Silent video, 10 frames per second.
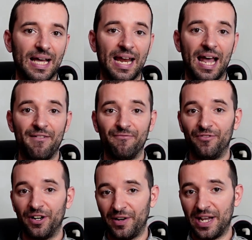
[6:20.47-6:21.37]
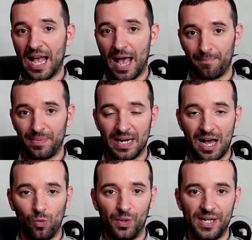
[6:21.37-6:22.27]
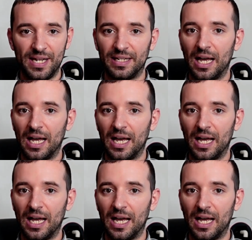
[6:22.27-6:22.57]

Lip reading: and I'm very happy now with it,